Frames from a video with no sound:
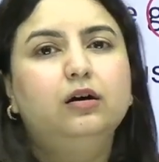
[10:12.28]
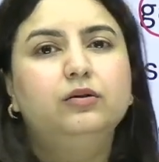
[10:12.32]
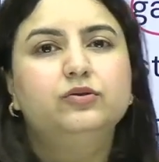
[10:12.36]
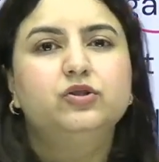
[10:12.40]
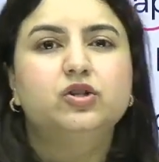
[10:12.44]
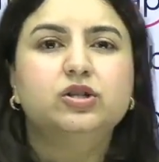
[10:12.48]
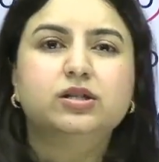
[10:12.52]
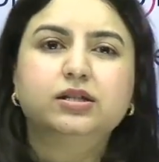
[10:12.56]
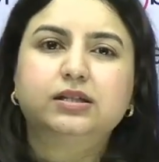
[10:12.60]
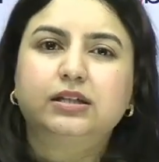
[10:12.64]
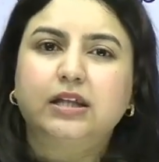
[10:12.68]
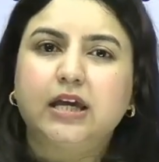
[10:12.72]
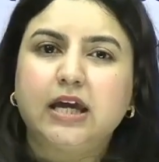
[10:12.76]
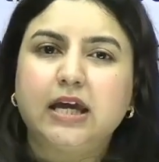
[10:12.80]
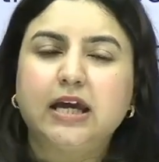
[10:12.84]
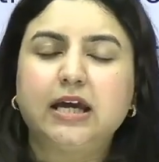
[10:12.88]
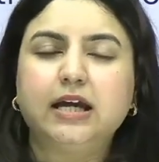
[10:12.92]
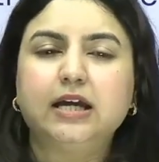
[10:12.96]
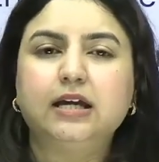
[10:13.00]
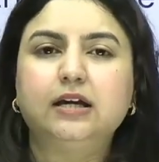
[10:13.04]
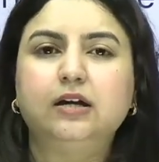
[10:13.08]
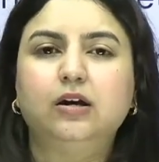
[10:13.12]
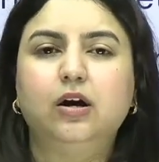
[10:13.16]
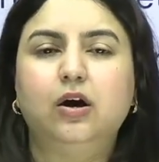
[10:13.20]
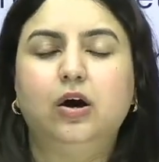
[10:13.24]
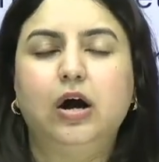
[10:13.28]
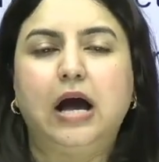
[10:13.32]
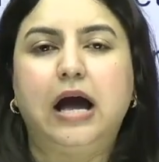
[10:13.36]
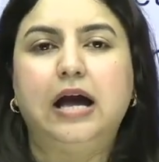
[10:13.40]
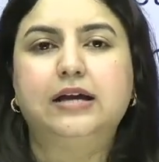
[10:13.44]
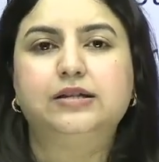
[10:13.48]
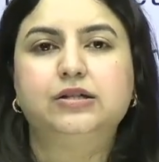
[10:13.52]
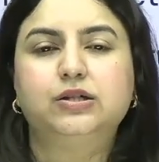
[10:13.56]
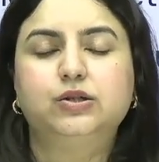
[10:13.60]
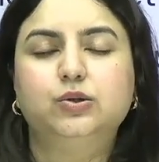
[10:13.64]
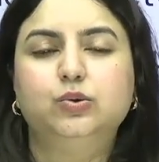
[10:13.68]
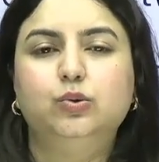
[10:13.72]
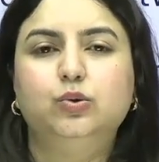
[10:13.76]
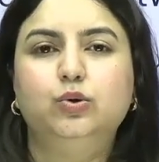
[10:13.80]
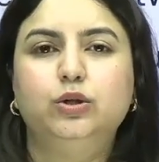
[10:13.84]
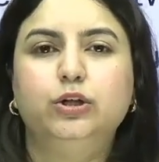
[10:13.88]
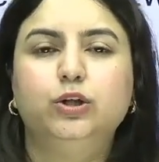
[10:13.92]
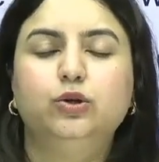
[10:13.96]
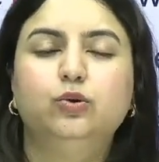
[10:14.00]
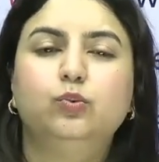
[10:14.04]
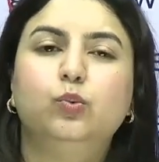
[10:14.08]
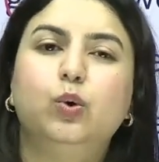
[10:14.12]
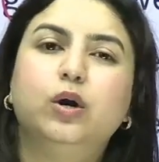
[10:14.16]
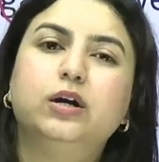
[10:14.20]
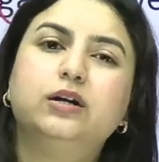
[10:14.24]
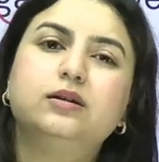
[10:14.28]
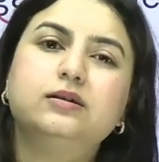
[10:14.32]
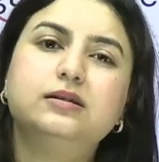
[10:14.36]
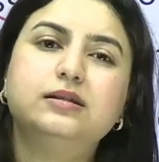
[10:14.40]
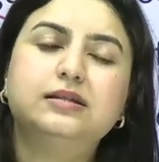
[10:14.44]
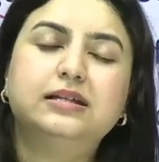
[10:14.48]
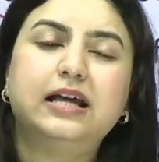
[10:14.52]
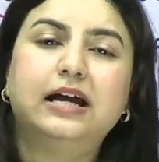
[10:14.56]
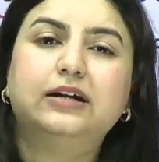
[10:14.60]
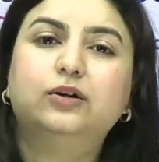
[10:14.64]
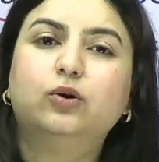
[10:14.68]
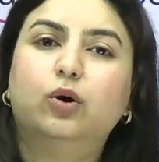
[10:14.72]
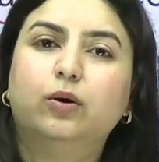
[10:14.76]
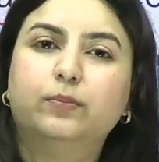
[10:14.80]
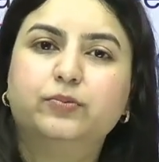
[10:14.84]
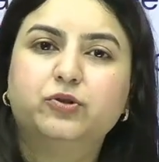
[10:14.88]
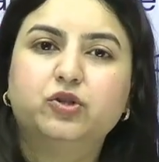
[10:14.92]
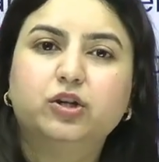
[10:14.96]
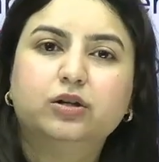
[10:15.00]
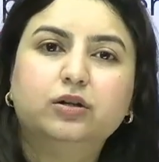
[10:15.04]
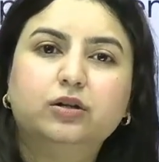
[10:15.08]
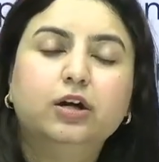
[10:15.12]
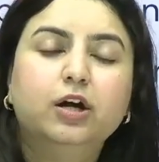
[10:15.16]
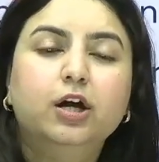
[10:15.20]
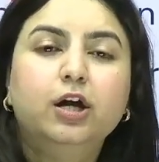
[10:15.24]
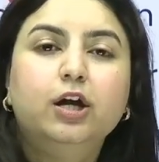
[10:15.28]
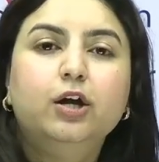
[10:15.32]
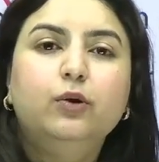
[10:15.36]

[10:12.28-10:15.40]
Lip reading: just think as to, what is that option